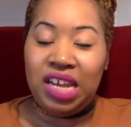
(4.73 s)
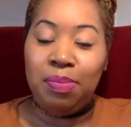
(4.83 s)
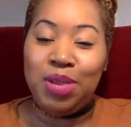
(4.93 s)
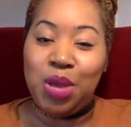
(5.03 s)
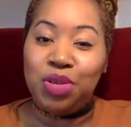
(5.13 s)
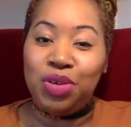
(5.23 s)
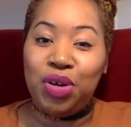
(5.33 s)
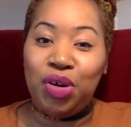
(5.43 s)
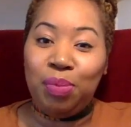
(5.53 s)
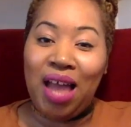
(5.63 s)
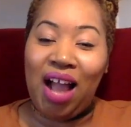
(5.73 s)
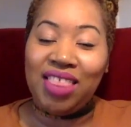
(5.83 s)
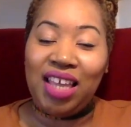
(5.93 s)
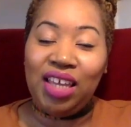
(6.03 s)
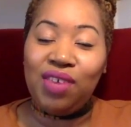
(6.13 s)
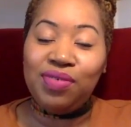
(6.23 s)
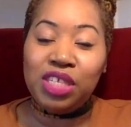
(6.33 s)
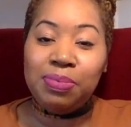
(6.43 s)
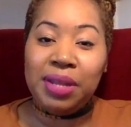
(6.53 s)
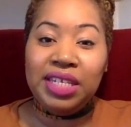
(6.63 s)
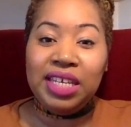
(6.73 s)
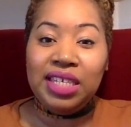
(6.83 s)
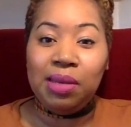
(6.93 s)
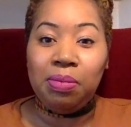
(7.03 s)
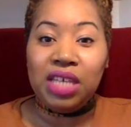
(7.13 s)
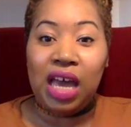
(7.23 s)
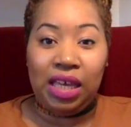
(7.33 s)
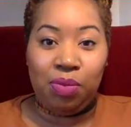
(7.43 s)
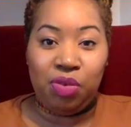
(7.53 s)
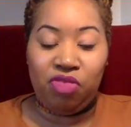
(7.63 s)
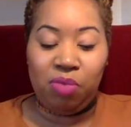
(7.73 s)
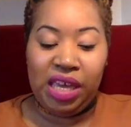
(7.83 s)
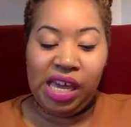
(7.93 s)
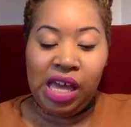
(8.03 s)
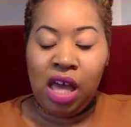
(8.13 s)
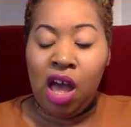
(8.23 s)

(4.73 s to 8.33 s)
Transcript: I'm Leonie Nicole Black. Thank you for spending some time with me.